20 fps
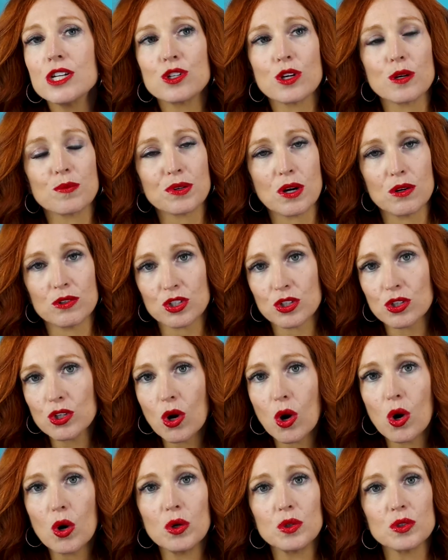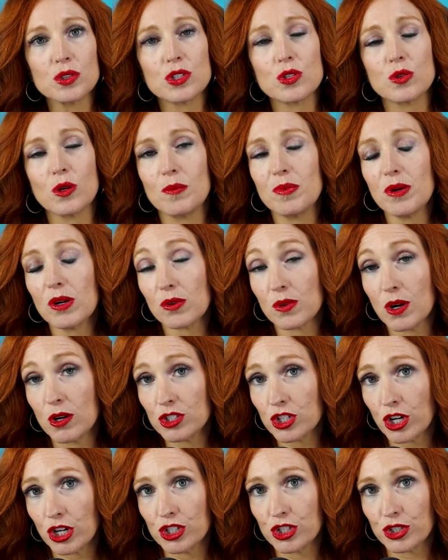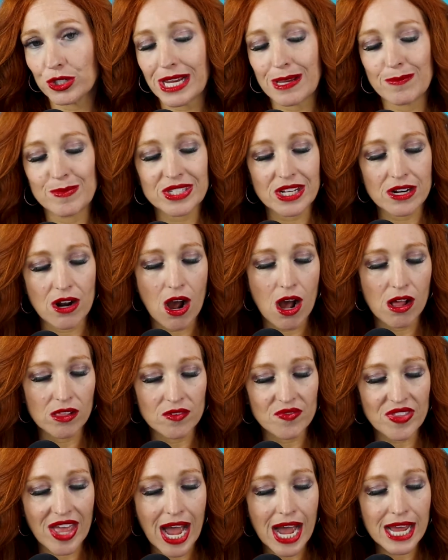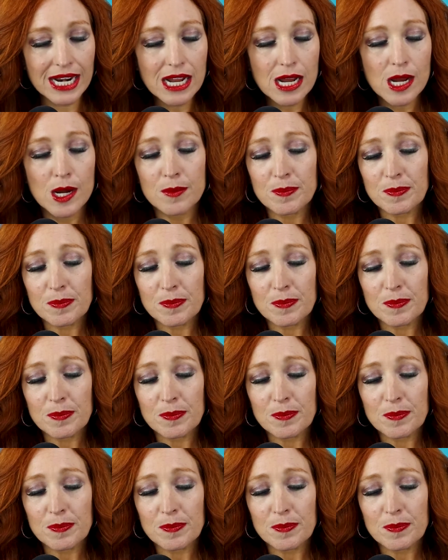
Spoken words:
to approach goals, to approach our dreams and all of that.